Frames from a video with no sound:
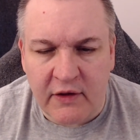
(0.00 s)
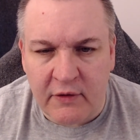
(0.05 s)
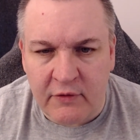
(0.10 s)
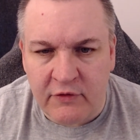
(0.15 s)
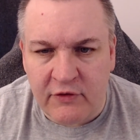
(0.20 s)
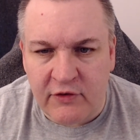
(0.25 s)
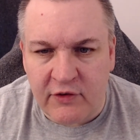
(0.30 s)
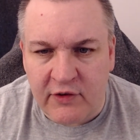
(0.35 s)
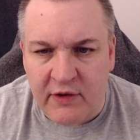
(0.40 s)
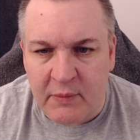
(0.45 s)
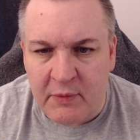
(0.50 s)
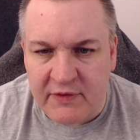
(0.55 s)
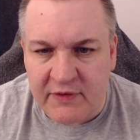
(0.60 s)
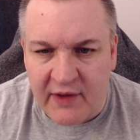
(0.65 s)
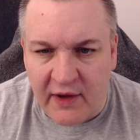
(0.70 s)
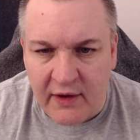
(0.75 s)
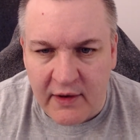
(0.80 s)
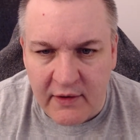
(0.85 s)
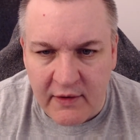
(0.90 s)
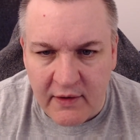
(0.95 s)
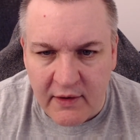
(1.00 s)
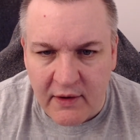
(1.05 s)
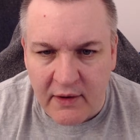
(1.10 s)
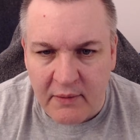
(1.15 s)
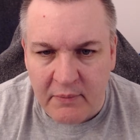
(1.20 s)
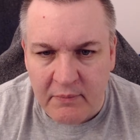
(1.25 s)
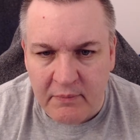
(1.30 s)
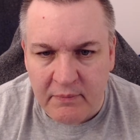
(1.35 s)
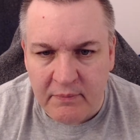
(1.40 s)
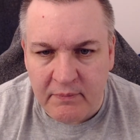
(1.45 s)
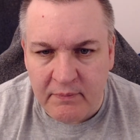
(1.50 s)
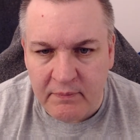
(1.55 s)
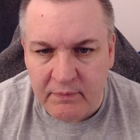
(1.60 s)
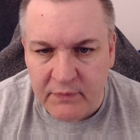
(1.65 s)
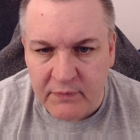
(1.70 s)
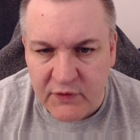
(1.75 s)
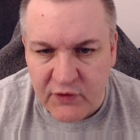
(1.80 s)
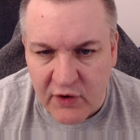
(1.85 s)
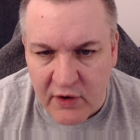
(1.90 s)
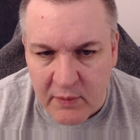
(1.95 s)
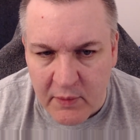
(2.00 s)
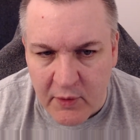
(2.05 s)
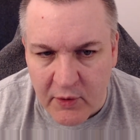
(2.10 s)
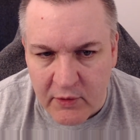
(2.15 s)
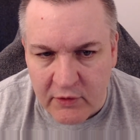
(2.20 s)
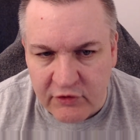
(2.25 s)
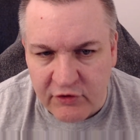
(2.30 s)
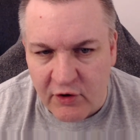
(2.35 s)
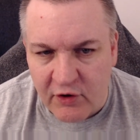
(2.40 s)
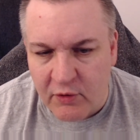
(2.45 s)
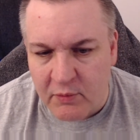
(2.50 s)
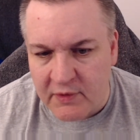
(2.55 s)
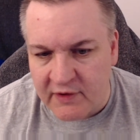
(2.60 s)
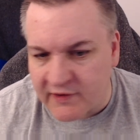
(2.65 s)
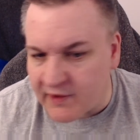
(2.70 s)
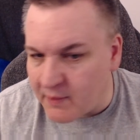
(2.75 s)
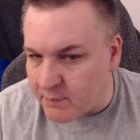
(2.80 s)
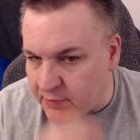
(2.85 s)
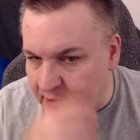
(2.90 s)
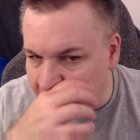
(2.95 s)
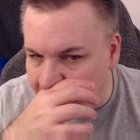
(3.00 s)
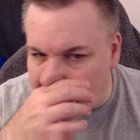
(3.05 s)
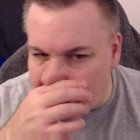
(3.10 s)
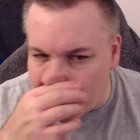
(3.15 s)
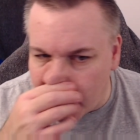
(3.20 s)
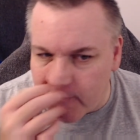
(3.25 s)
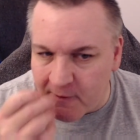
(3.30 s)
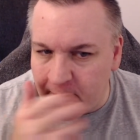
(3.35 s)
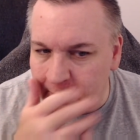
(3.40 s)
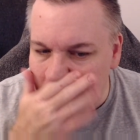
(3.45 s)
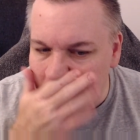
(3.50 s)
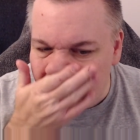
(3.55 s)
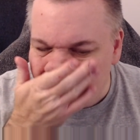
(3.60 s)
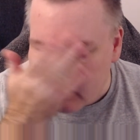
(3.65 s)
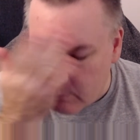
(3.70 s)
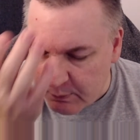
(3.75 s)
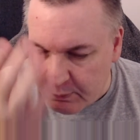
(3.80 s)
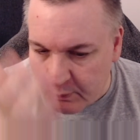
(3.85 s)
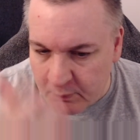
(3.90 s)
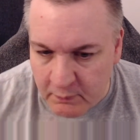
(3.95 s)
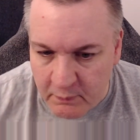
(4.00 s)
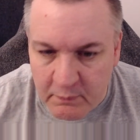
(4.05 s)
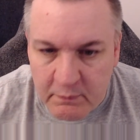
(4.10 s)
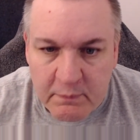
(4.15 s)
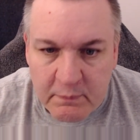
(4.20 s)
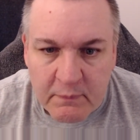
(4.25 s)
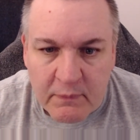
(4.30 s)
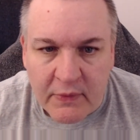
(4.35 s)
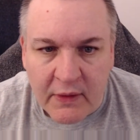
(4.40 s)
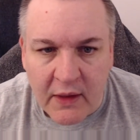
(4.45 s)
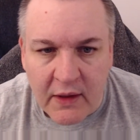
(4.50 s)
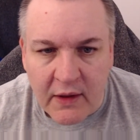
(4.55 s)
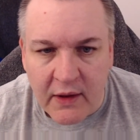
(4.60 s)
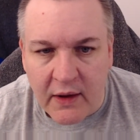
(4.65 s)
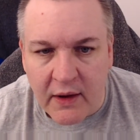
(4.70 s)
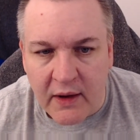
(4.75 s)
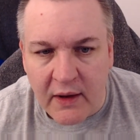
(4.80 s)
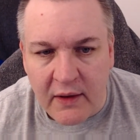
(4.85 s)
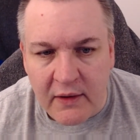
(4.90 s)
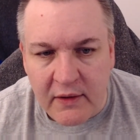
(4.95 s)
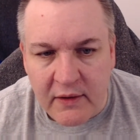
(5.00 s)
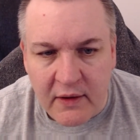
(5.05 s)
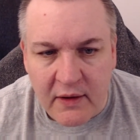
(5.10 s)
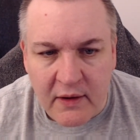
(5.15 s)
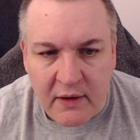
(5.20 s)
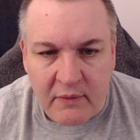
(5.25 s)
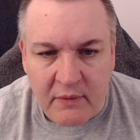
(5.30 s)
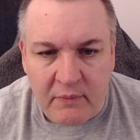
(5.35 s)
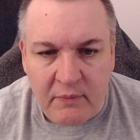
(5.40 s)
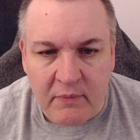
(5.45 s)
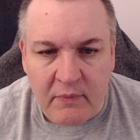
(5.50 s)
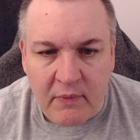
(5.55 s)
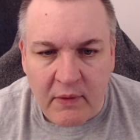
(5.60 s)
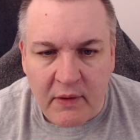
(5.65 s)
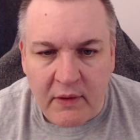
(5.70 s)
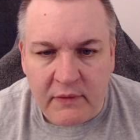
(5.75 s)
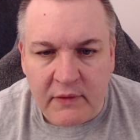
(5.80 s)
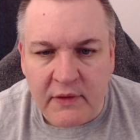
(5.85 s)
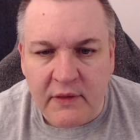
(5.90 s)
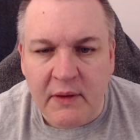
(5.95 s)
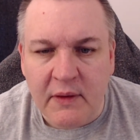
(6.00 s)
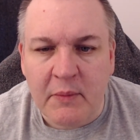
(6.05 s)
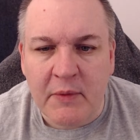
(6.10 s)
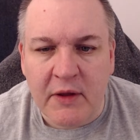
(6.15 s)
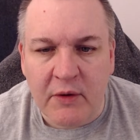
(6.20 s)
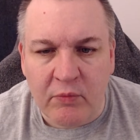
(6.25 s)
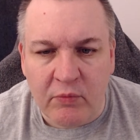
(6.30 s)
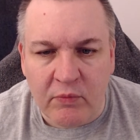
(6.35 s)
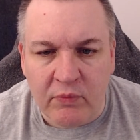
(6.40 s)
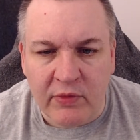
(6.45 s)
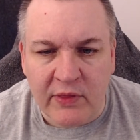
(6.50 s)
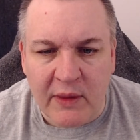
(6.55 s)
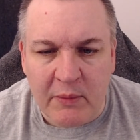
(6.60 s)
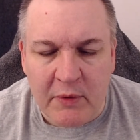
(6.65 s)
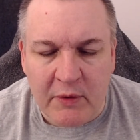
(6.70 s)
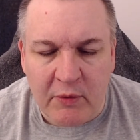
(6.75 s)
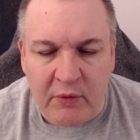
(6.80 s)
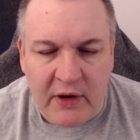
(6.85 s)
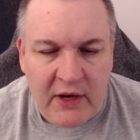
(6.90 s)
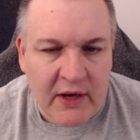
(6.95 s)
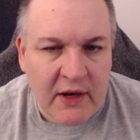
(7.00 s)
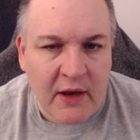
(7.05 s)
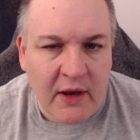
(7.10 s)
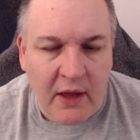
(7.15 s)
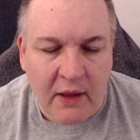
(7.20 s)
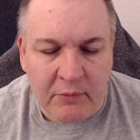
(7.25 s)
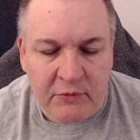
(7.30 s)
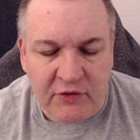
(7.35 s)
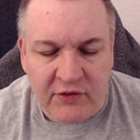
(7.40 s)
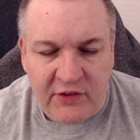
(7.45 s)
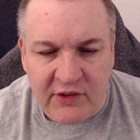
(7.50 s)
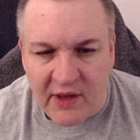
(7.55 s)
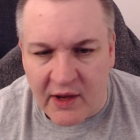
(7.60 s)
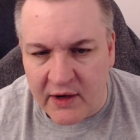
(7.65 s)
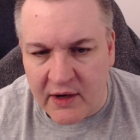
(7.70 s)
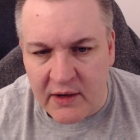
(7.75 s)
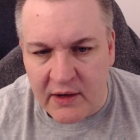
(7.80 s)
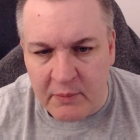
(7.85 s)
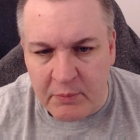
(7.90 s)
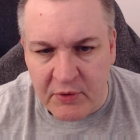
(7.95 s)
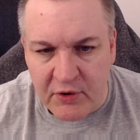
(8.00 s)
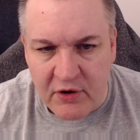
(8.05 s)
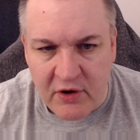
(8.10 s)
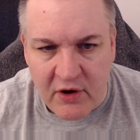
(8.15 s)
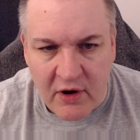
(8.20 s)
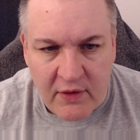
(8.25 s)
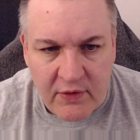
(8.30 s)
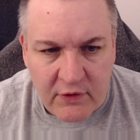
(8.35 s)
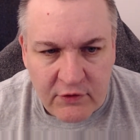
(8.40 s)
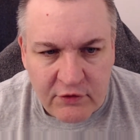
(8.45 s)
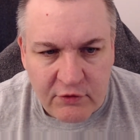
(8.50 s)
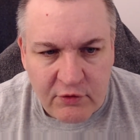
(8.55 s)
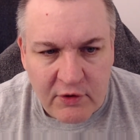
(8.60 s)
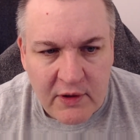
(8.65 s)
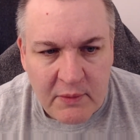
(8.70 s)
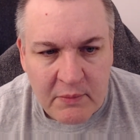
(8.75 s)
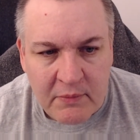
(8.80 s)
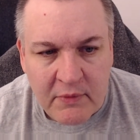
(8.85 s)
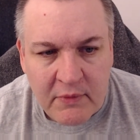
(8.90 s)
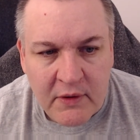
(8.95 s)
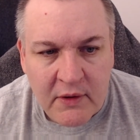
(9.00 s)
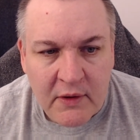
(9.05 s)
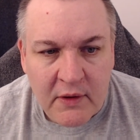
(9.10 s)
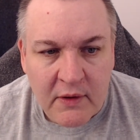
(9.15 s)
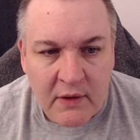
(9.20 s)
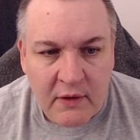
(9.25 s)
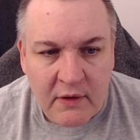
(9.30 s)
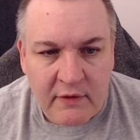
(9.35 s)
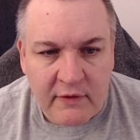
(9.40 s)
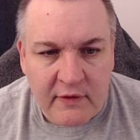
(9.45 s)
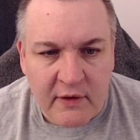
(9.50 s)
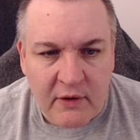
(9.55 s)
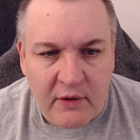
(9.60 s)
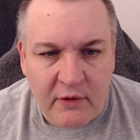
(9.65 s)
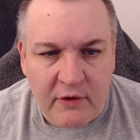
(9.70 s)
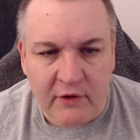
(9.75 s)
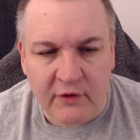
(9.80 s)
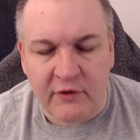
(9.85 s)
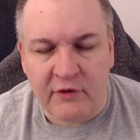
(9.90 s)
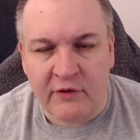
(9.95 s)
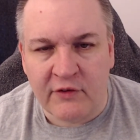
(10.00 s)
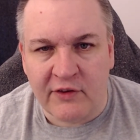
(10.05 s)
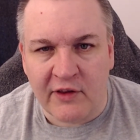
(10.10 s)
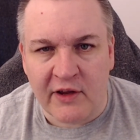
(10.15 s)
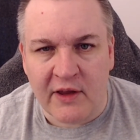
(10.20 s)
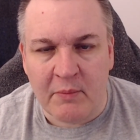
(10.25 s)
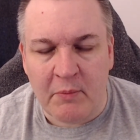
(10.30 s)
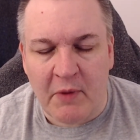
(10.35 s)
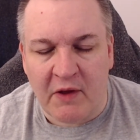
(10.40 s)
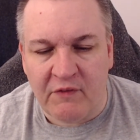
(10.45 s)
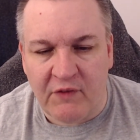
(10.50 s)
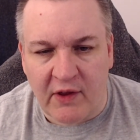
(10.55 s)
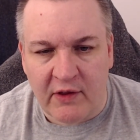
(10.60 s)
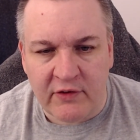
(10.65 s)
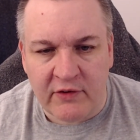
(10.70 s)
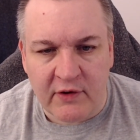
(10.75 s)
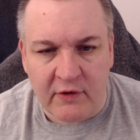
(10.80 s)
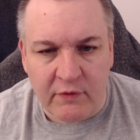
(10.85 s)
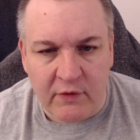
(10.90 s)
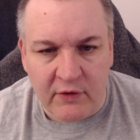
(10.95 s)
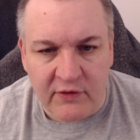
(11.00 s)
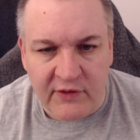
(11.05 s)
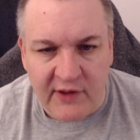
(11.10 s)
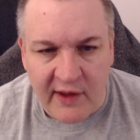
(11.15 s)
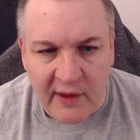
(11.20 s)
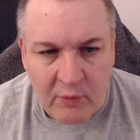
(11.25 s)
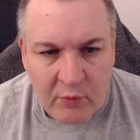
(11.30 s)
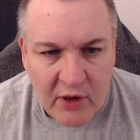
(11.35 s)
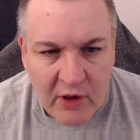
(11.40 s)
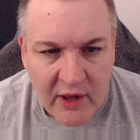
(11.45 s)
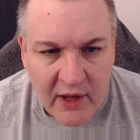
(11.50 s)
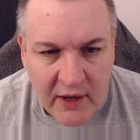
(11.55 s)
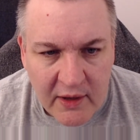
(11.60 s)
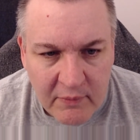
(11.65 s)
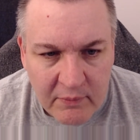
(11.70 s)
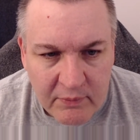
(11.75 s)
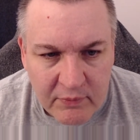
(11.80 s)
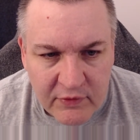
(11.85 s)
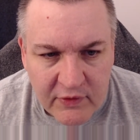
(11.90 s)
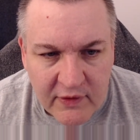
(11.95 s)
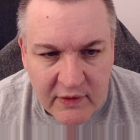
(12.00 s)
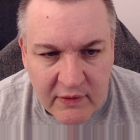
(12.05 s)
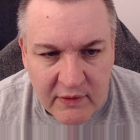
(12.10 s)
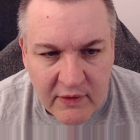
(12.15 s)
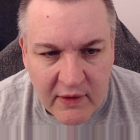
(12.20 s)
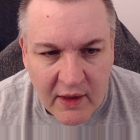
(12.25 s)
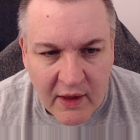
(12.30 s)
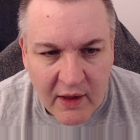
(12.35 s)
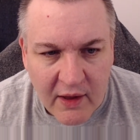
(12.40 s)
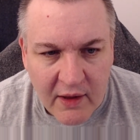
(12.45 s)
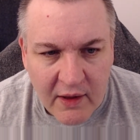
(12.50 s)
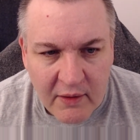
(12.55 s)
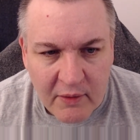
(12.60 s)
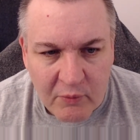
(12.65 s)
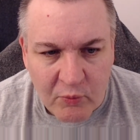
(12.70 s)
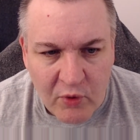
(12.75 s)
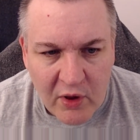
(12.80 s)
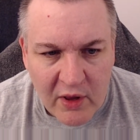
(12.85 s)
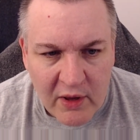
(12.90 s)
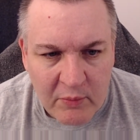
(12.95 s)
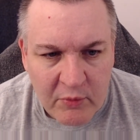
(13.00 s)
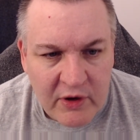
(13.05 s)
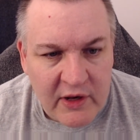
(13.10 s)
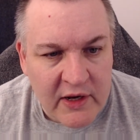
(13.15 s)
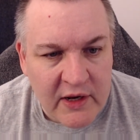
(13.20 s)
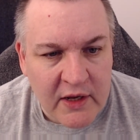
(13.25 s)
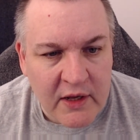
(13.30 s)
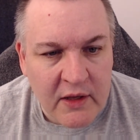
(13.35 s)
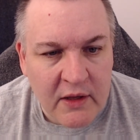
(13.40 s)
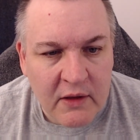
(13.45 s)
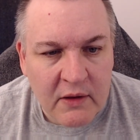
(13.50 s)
Just give me a second. Circobone is showing me something here, and let me read it. I'm just not gonna put it on the stream, so you'll just look at my face here for a second while I'm reading.